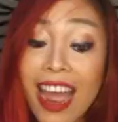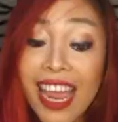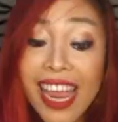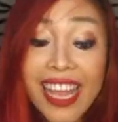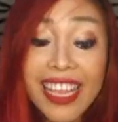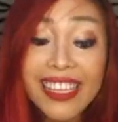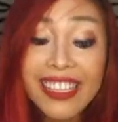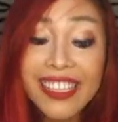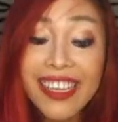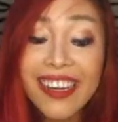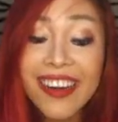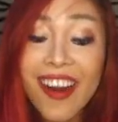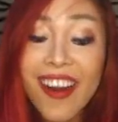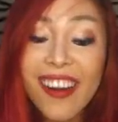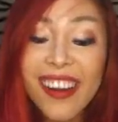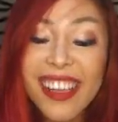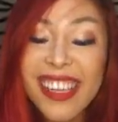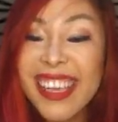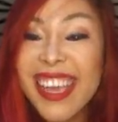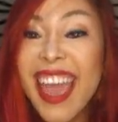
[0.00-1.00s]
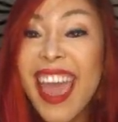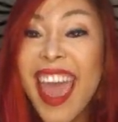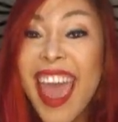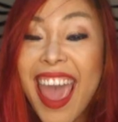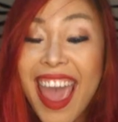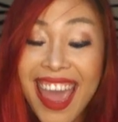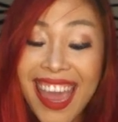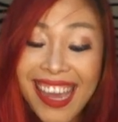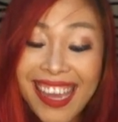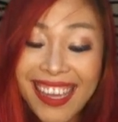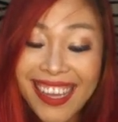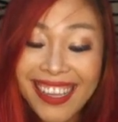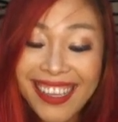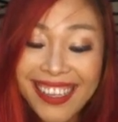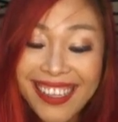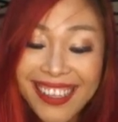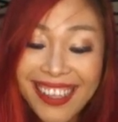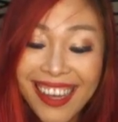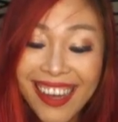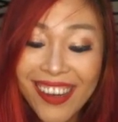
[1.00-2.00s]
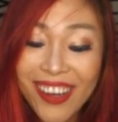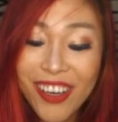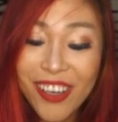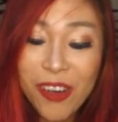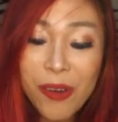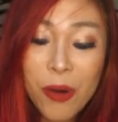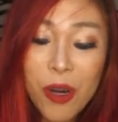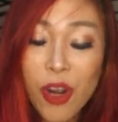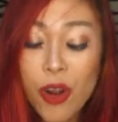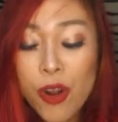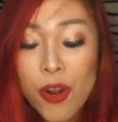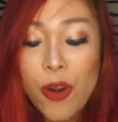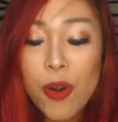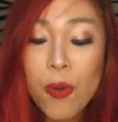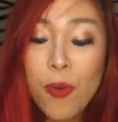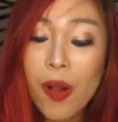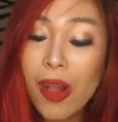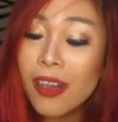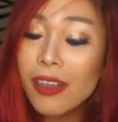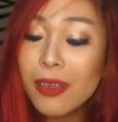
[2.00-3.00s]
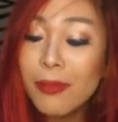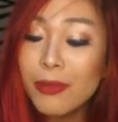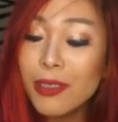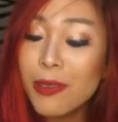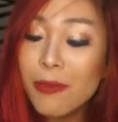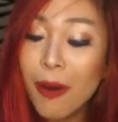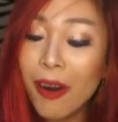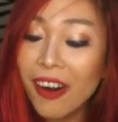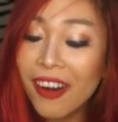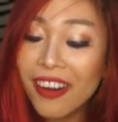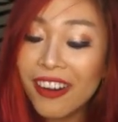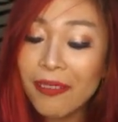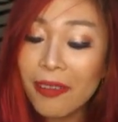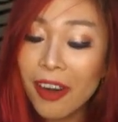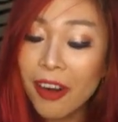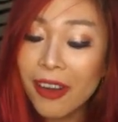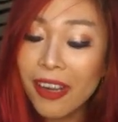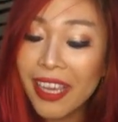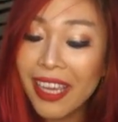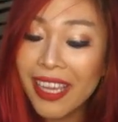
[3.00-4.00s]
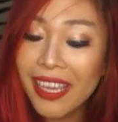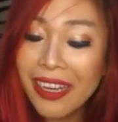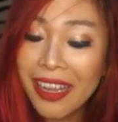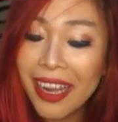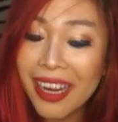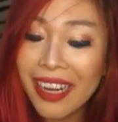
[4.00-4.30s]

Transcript: It's an arcade! Woohoo! Welcome to our arcade,